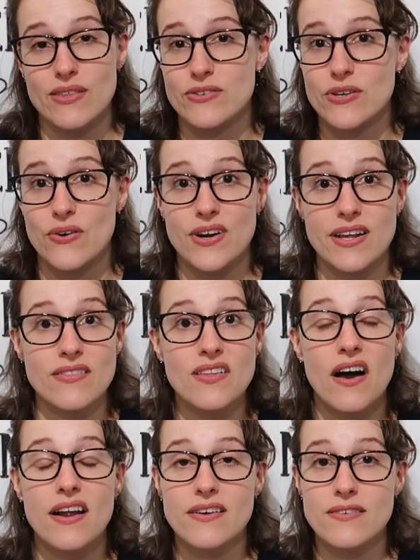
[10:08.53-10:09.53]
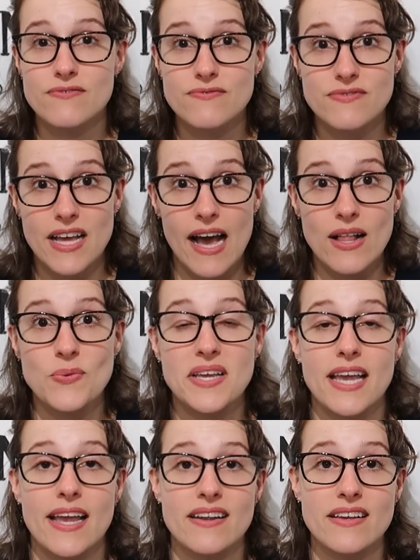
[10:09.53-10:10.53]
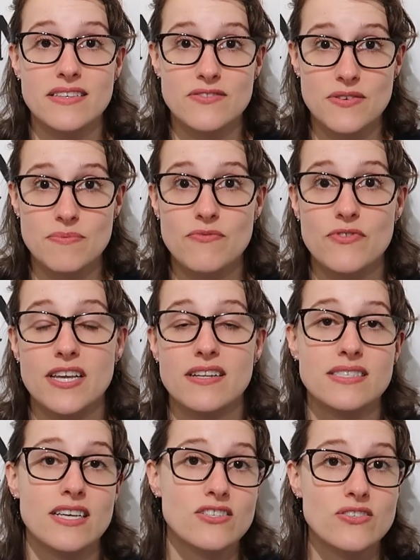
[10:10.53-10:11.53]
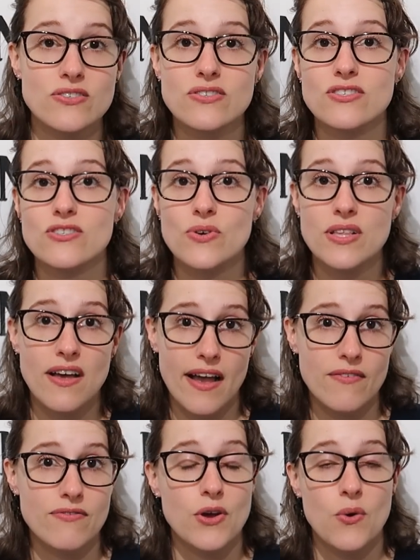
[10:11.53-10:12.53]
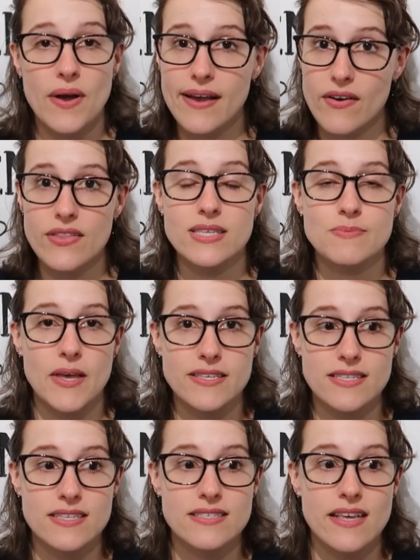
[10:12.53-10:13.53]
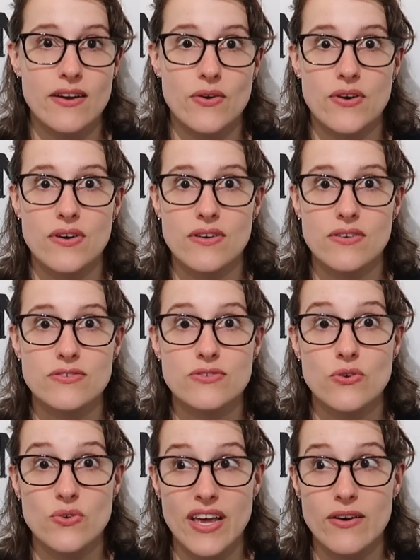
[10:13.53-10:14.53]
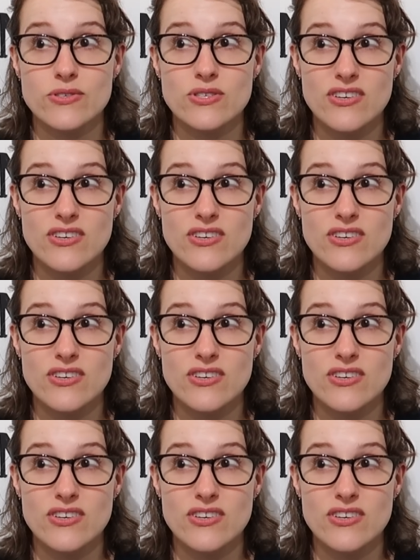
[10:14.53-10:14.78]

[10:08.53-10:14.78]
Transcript: There's already a lot of Halloween candies from Vegan Essentials, Enjoy Life, No Whey, all these places that are sold out.